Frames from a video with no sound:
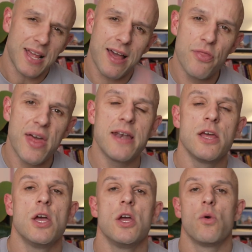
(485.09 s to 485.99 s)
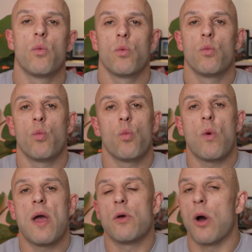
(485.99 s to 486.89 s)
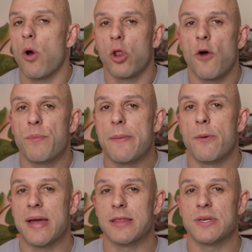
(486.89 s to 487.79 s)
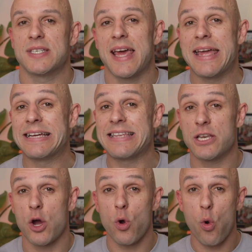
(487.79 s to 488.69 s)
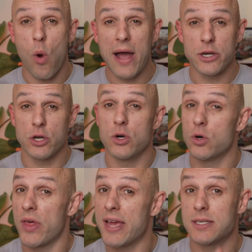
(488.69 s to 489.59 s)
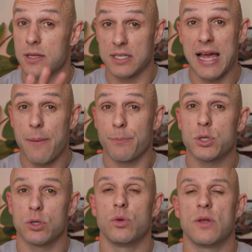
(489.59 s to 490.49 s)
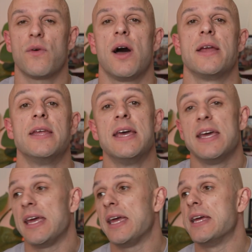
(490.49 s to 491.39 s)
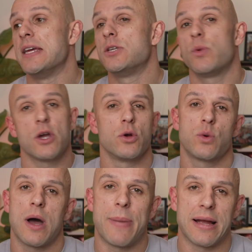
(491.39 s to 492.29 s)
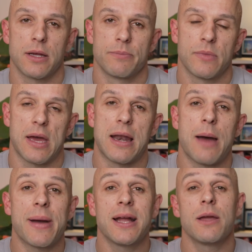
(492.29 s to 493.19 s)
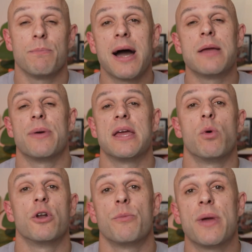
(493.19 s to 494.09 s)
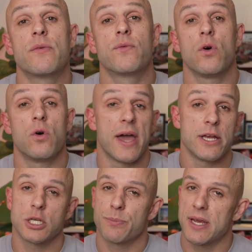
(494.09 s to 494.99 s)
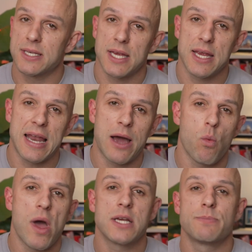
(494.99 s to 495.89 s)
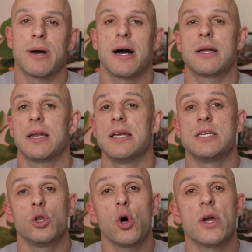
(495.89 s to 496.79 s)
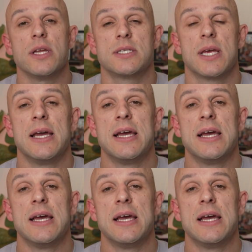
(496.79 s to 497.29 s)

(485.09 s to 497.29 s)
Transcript: And then a lot of people make the mistake because they don't quite know this, and it's absolutely fine, is we go to our bank. And our bank might be one of the big four, HSBC, NatWest, Barclays, Lloyds.